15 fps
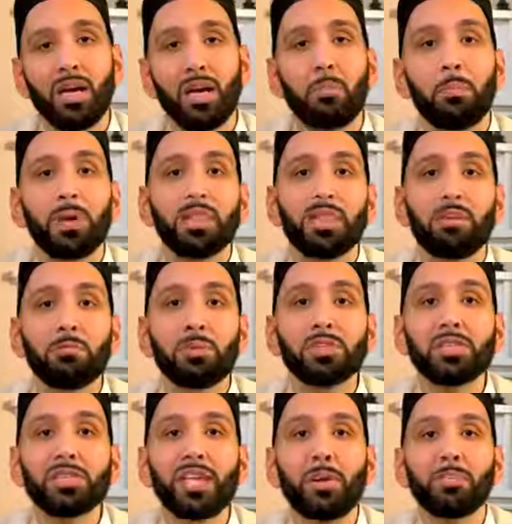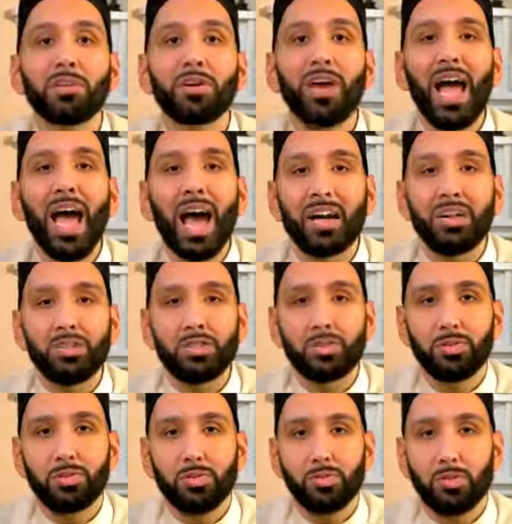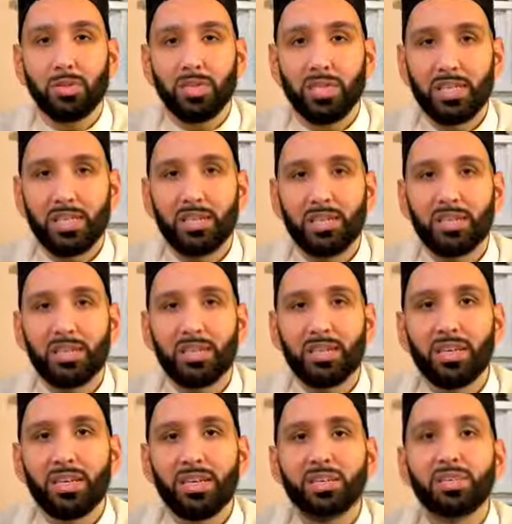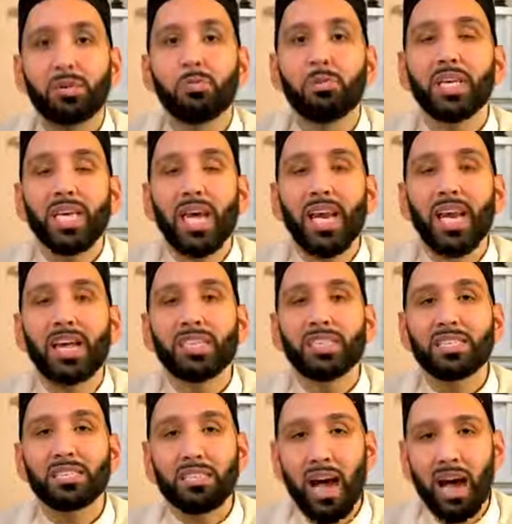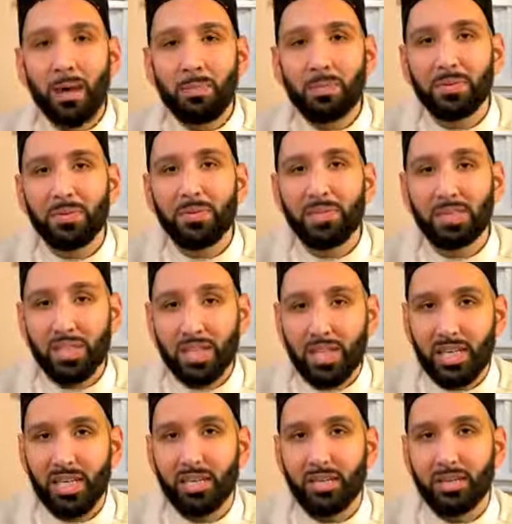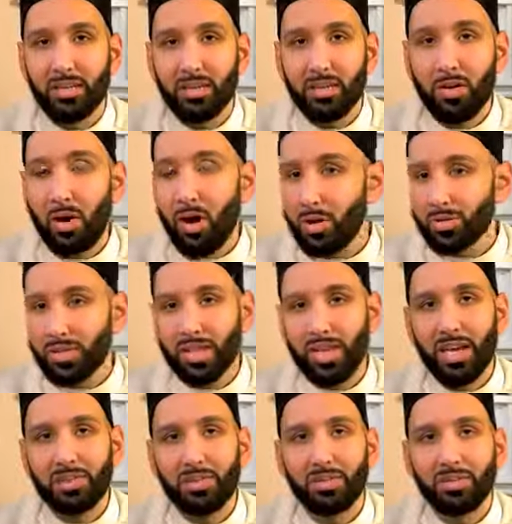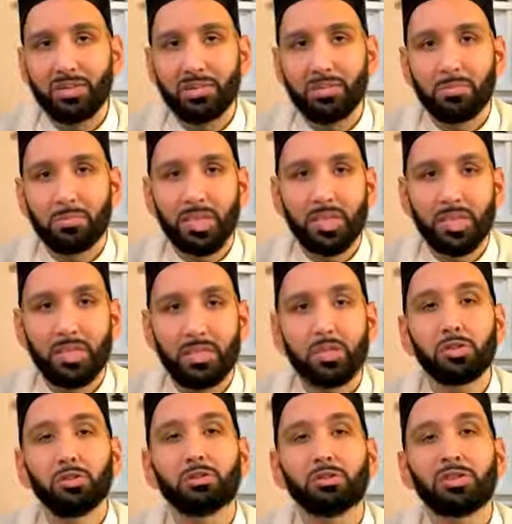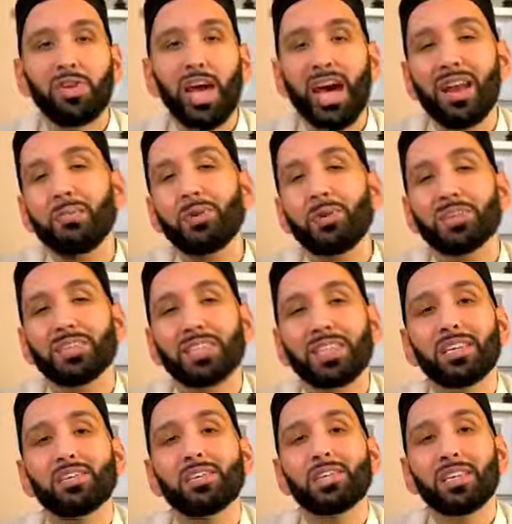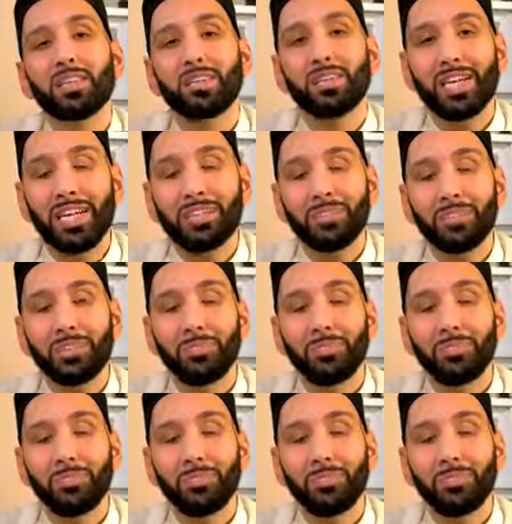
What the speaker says: but they will stop their attitude towards sin. So we cannot stop sinning altogether, because the children of Adam are sinners in their nature.